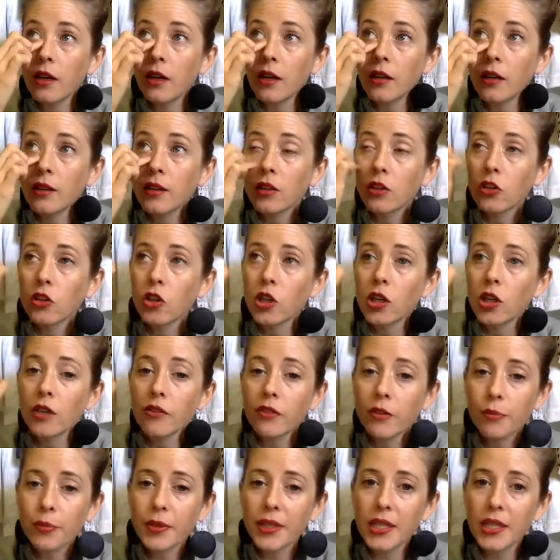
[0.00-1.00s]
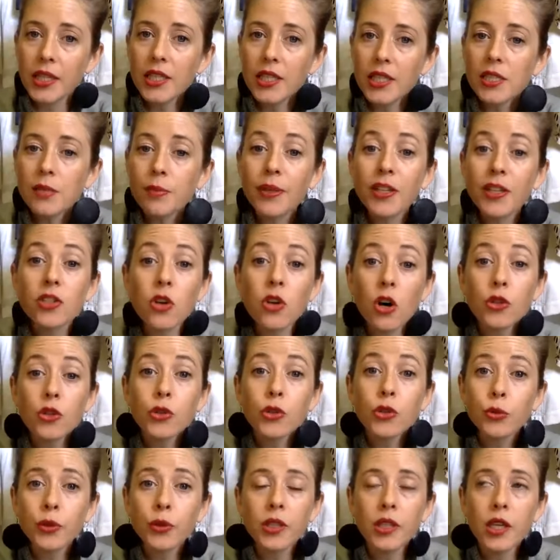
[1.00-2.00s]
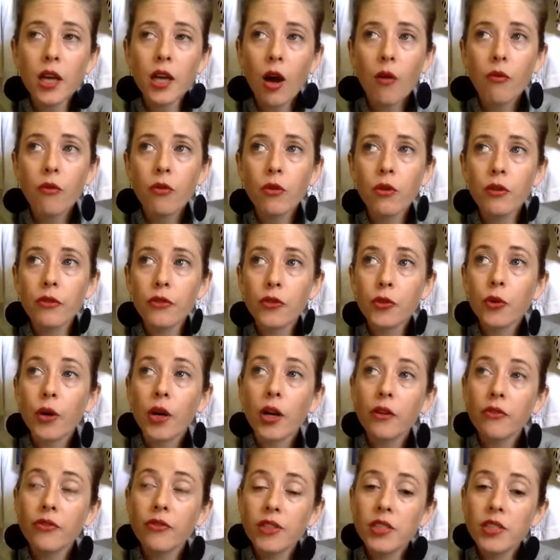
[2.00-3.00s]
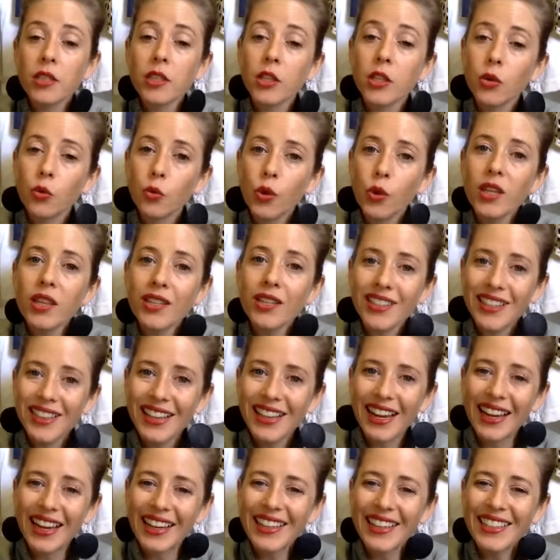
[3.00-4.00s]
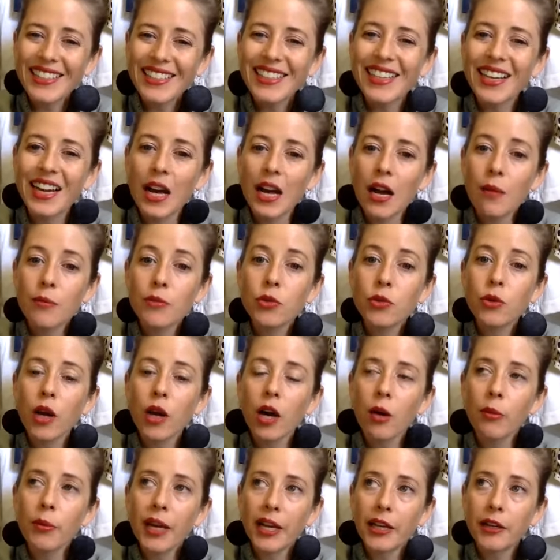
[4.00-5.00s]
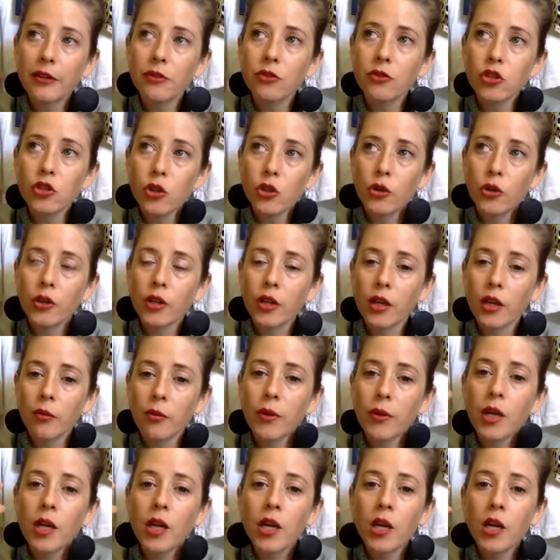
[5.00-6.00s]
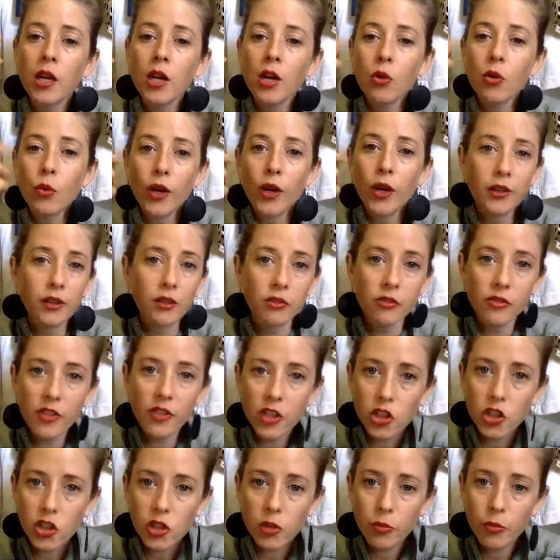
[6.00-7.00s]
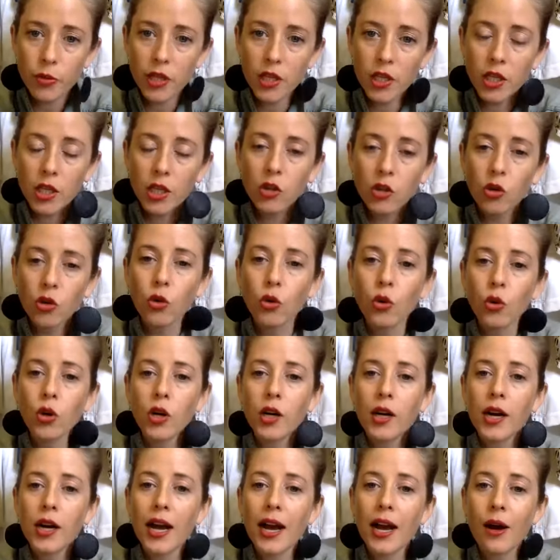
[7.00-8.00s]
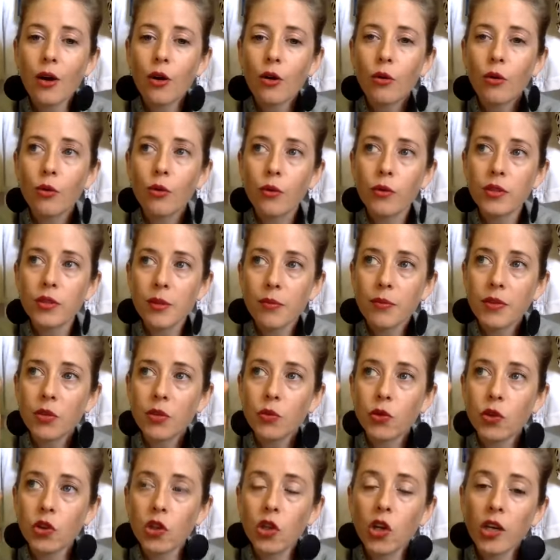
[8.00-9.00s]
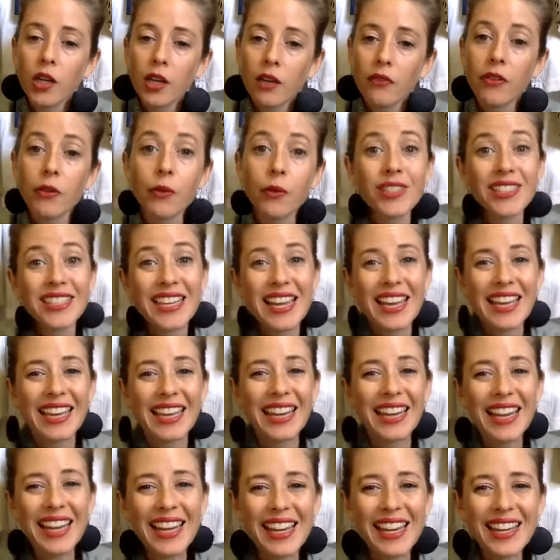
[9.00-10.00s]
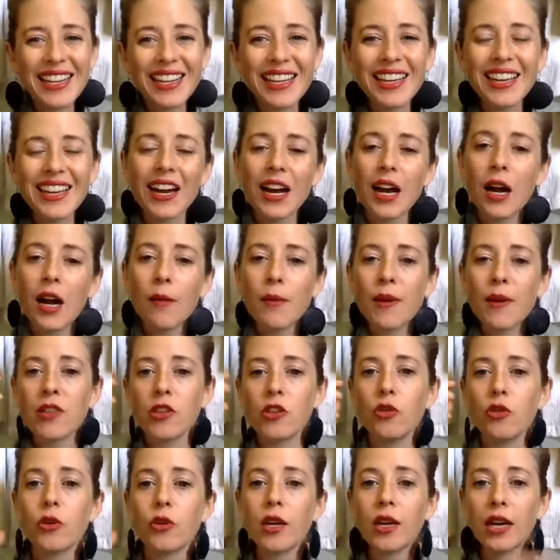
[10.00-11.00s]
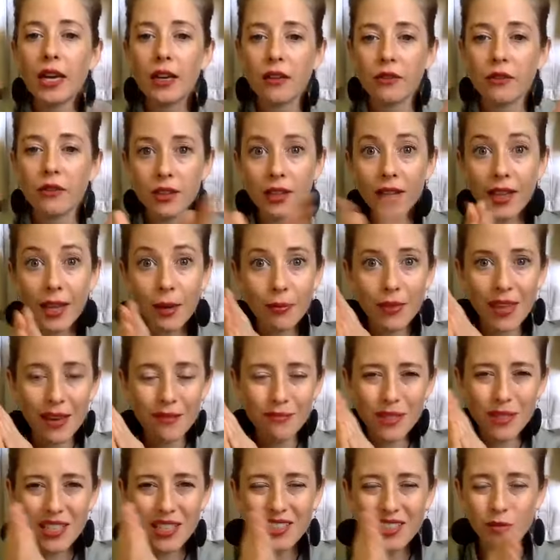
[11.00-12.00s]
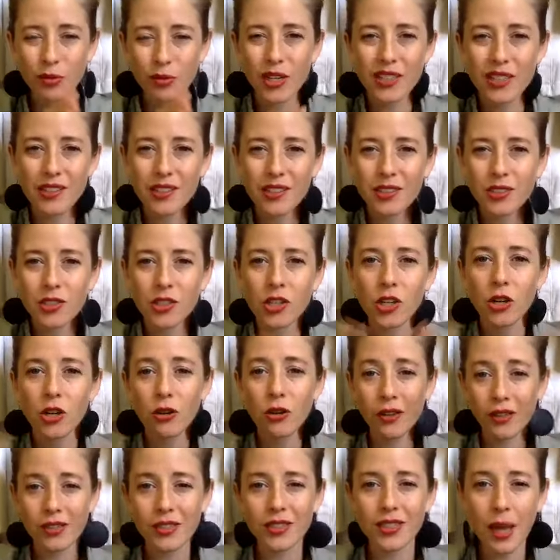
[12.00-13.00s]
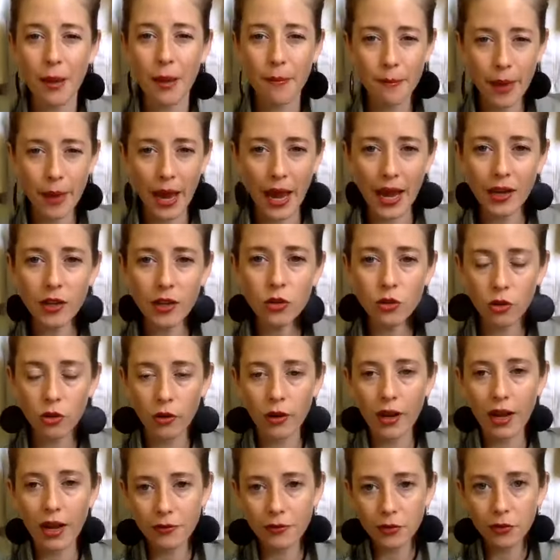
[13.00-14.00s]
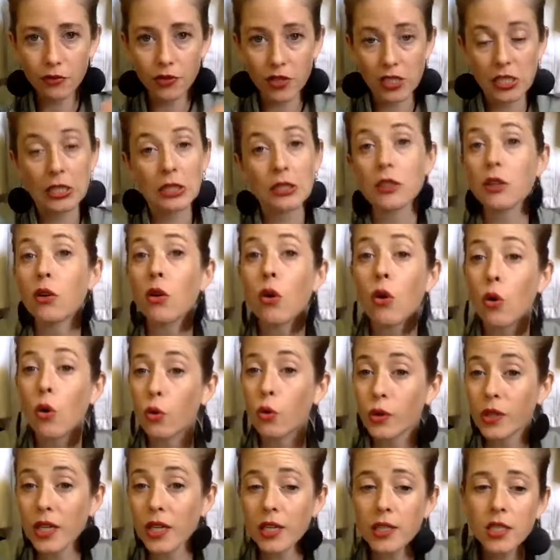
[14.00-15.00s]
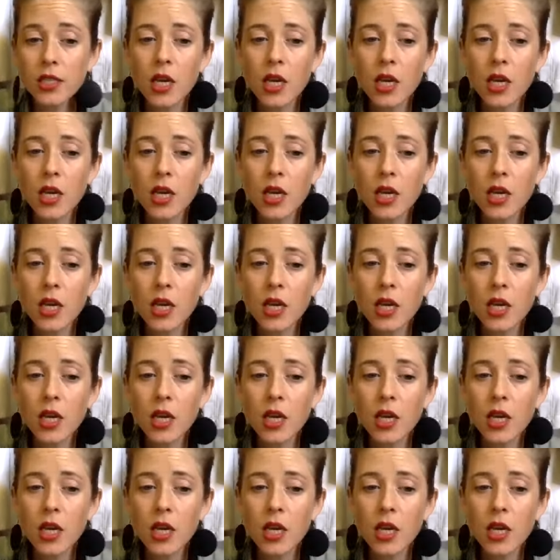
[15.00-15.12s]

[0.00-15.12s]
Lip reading: the look of a piece, but it's also really helpful if you are physically with a client to help kind of show them where the fit should be, or how something would look if it was taken in. And then you can kind of clamp that piece where it needs to go and step back. You don't have to physically hold it.